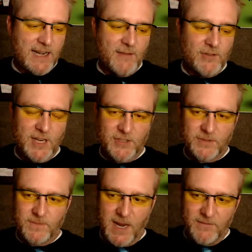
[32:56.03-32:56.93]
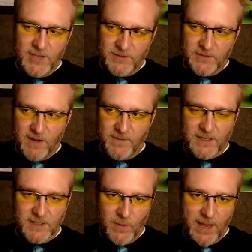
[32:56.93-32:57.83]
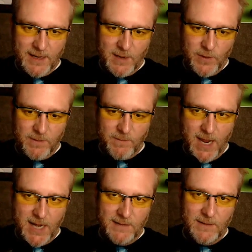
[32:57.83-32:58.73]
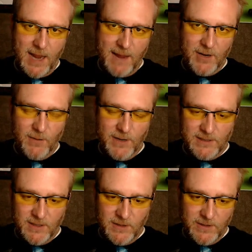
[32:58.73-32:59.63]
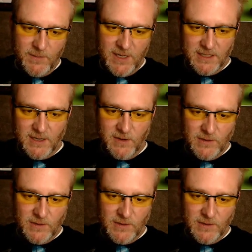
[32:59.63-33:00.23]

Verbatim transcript: touched I haven't touched Firefox in a while, and I wouldn't mind having a reason to. Give me an excuse.